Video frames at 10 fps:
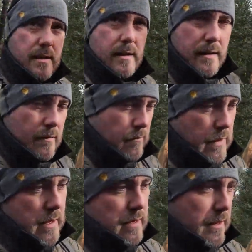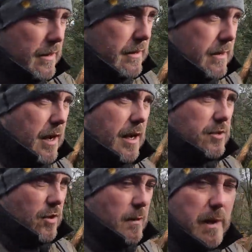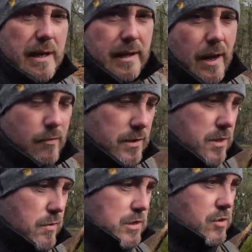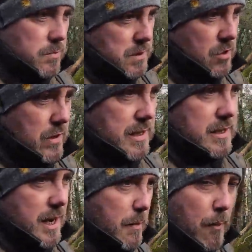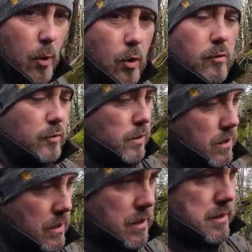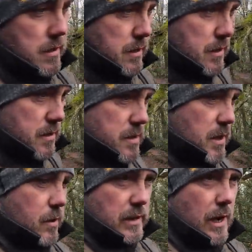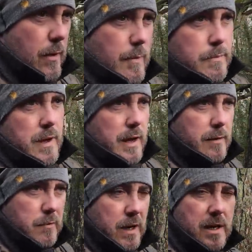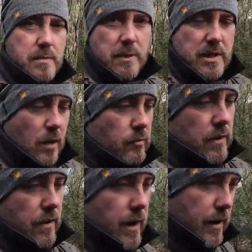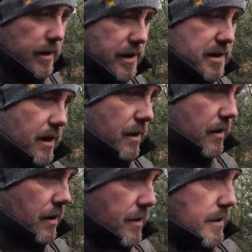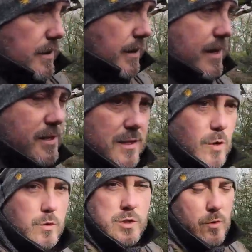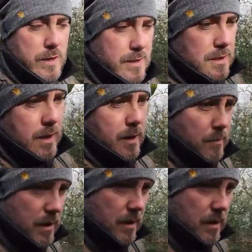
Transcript: And I try and make an effort to reduce my screen time. I'm awful. So, I class myself in that. I need to lessen the old screen time.